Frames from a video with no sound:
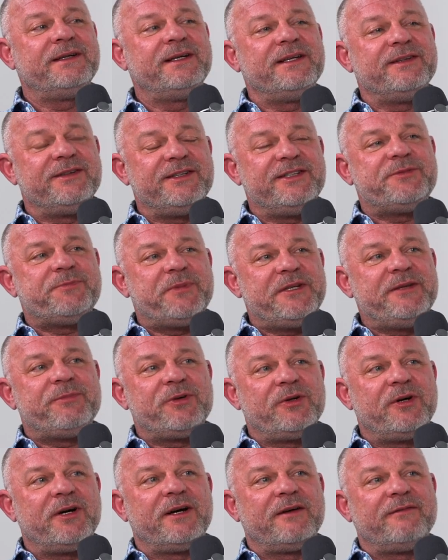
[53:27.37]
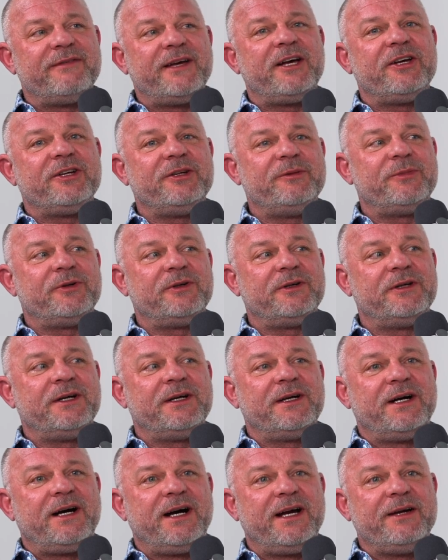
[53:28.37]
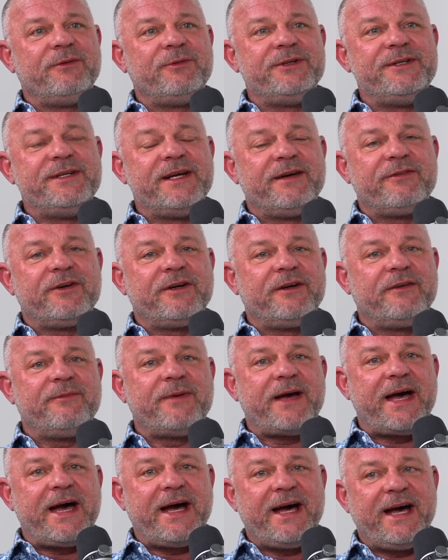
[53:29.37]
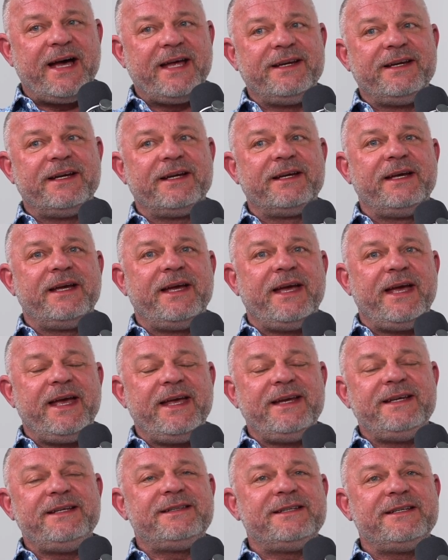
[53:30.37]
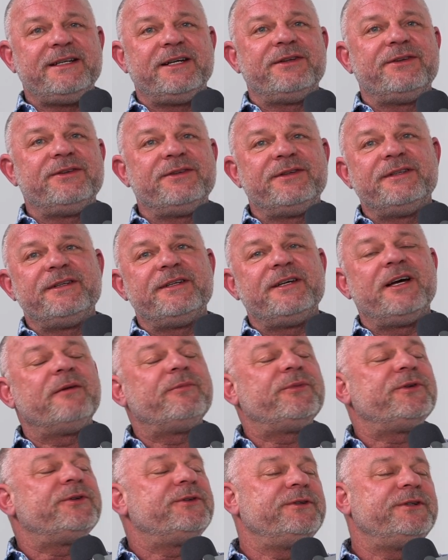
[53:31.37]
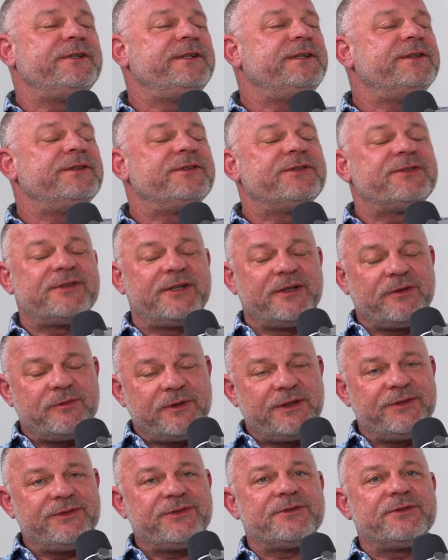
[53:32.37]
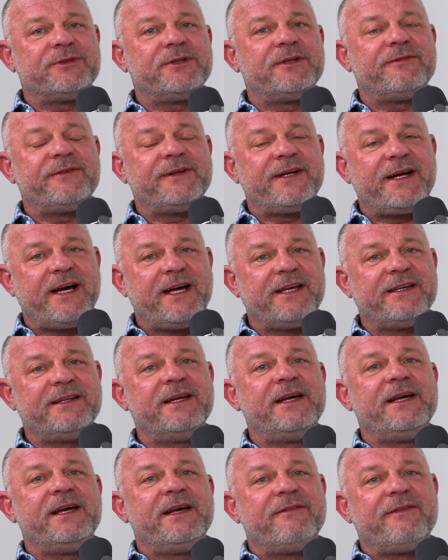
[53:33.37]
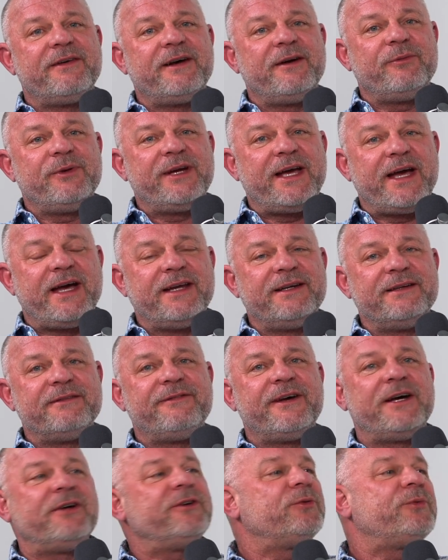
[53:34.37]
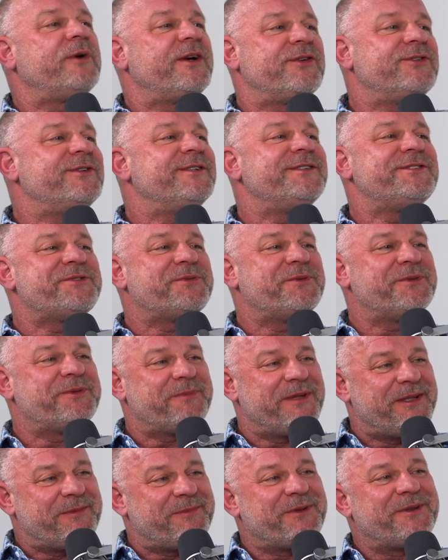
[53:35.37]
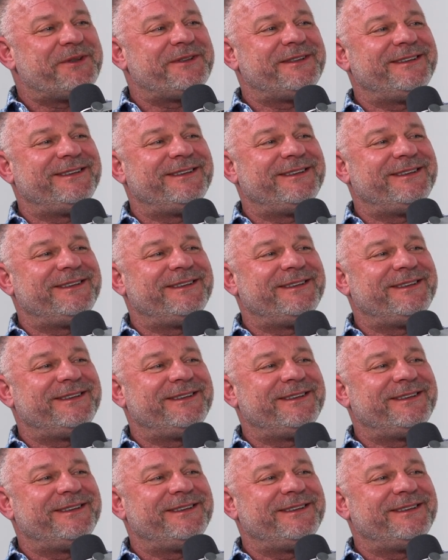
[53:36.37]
These people are valuable. I would never have had anything other than the opportunity to start one store if we hadn't found a resonance with people